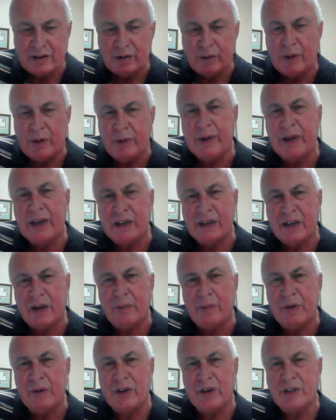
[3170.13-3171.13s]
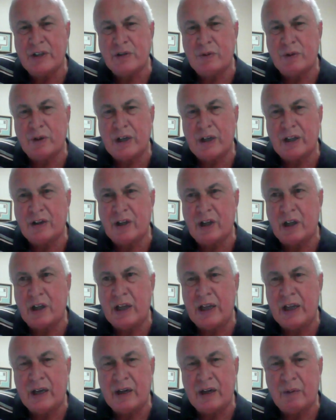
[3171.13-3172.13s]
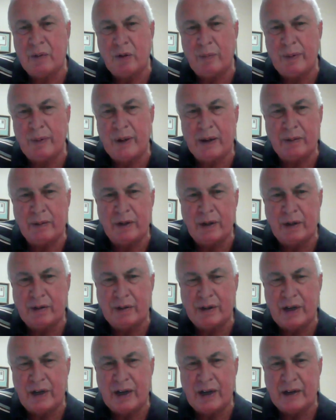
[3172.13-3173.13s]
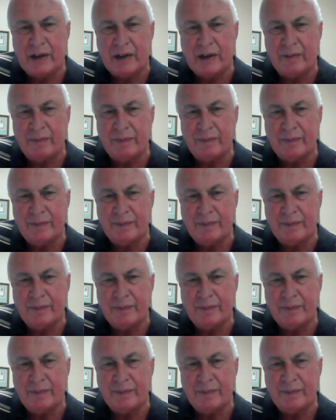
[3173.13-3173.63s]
So when we get done with this, we'll get the link and we'll be able to connect it.